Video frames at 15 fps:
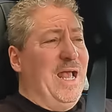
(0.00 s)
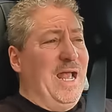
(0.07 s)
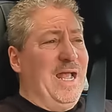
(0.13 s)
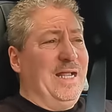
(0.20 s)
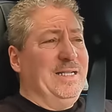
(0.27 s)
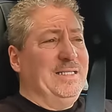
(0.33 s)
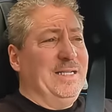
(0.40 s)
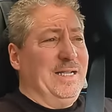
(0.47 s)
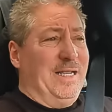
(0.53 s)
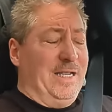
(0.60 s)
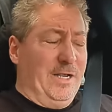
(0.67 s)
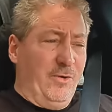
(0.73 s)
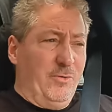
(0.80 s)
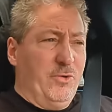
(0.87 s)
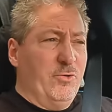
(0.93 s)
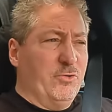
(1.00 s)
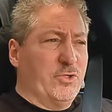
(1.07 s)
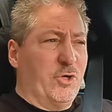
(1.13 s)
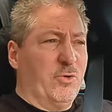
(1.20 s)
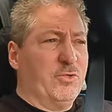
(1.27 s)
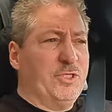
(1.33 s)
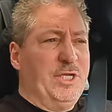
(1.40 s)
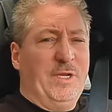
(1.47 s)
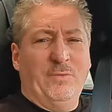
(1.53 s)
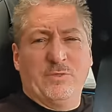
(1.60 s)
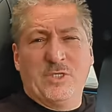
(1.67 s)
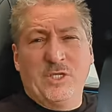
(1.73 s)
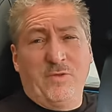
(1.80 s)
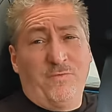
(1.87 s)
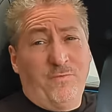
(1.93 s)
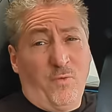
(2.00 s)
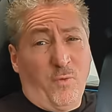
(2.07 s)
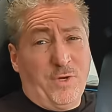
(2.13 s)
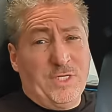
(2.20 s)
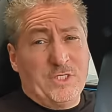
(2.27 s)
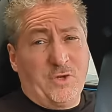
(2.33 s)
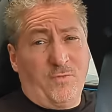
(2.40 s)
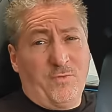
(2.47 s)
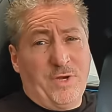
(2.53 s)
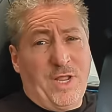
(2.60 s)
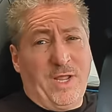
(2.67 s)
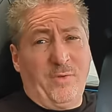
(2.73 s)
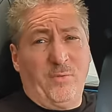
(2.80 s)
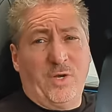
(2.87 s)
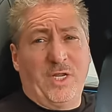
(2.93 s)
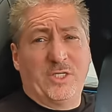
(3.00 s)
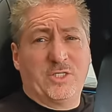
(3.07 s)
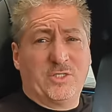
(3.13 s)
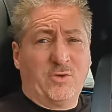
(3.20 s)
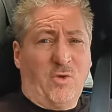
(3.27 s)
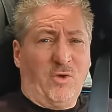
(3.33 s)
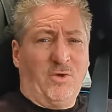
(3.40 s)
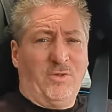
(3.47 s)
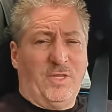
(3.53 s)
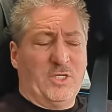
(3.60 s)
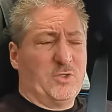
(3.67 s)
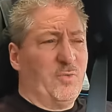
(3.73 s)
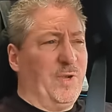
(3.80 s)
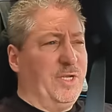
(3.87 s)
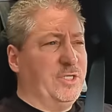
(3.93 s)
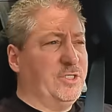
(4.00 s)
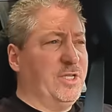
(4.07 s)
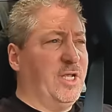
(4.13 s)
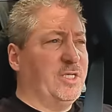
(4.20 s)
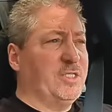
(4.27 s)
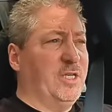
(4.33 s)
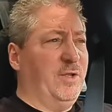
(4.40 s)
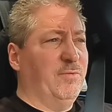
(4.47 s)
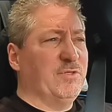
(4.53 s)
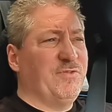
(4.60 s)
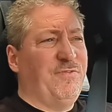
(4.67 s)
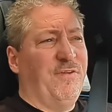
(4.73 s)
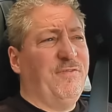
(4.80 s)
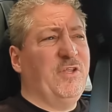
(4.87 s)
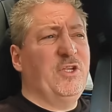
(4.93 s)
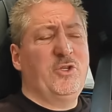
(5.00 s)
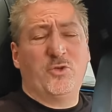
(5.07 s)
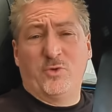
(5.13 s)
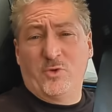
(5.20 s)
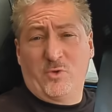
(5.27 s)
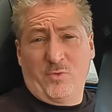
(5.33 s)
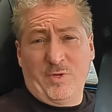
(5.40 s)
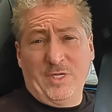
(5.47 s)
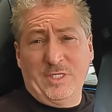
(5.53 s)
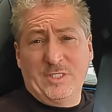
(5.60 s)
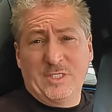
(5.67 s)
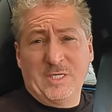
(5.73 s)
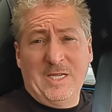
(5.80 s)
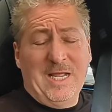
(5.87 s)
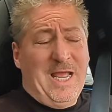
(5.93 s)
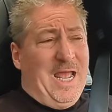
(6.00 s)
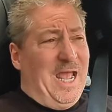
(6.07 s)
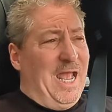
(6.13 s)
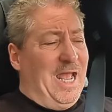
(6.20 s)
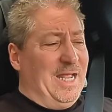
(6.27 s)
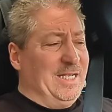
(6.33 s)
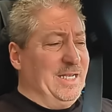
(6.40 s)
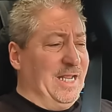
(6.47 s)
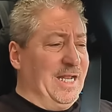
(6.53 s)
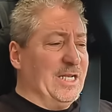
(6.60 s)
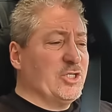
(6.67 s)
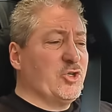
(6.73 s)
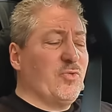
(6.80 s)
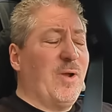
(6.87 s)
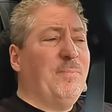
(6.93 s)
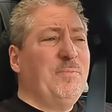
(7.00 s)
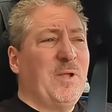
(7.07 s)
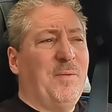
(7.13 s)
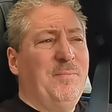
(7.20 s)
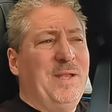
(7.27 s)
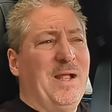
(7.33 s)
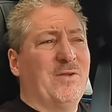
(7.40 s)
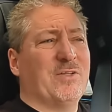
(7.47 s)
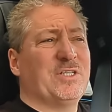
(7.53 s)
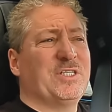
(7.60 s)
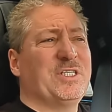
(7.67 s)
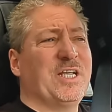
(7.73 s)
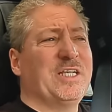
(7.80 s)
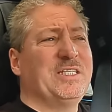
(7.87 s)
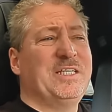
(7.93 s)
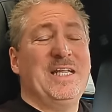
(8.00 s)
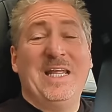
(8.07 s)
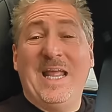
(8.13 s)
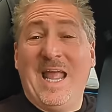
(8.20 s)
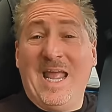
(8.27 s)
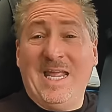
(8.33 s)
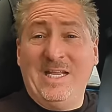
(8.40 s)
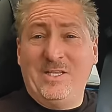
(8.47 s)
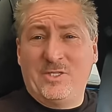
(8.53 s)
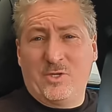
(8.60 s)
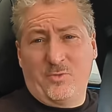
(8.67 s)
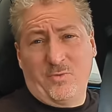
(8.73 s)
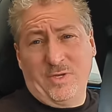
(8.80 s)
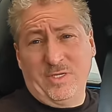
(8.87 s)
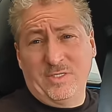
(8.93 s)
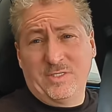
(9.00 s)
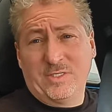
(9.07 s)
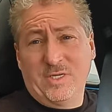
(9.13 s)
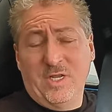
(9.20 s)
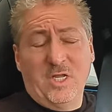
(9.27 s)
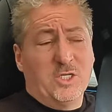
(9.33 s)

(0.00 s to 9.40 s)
And here in New Jersey, it was in the 40s overnight. When I started this range test, it was 52 degrees and it has crept up now to 68 degrees.